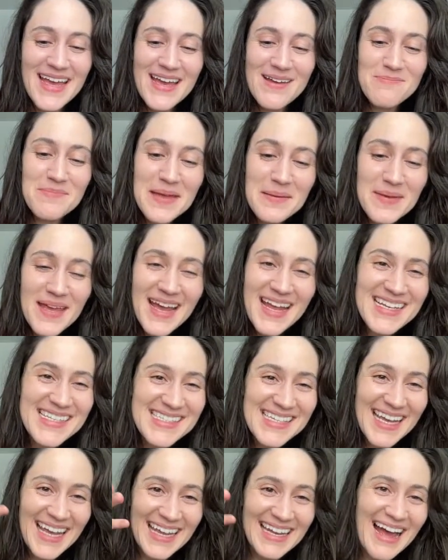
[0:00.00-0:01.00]
Maybe I
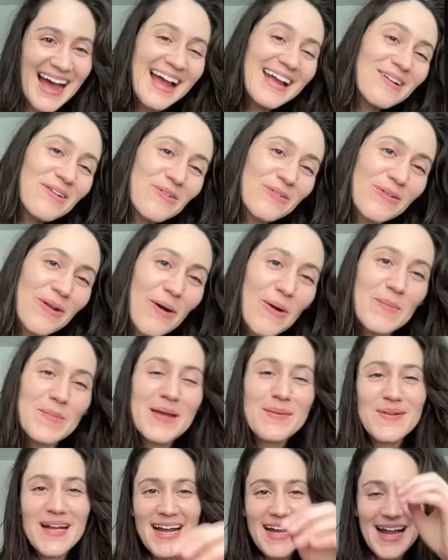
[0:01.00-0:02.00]
did. I don't know.
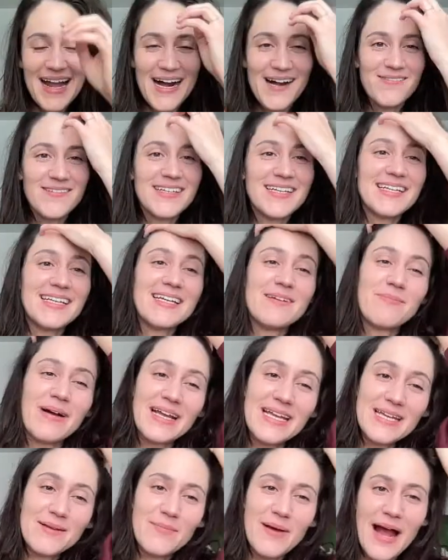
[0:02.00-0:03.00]
Maybe I have it in my
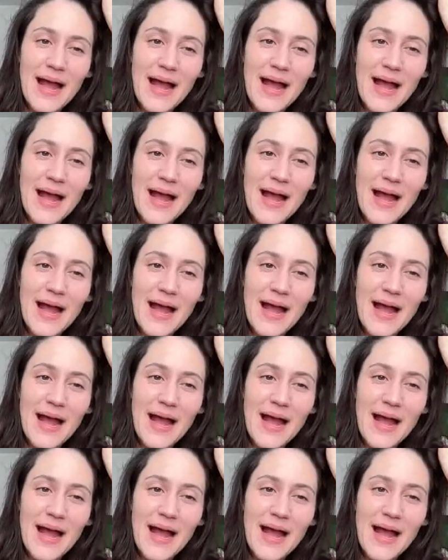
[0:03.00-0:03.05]
email.